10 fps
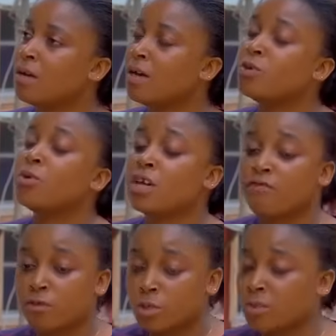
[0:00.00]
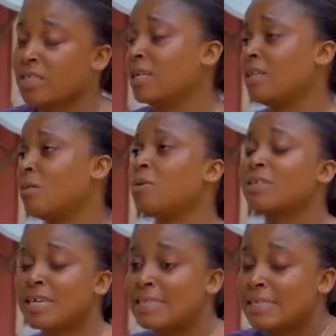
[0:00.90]
I know you are frustrated now,
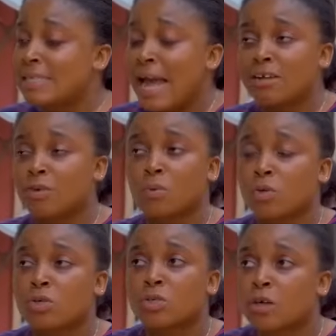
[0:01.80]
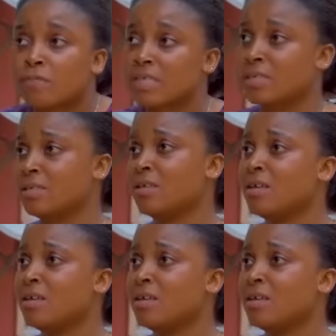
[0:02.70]
but getting angry will not solve this.